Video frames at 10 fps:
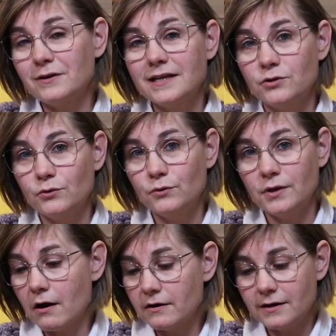new
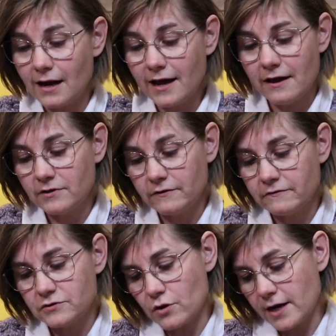yarn and I have never
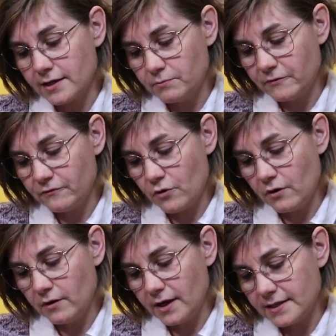tried it
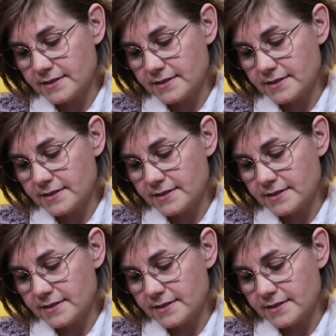before. It's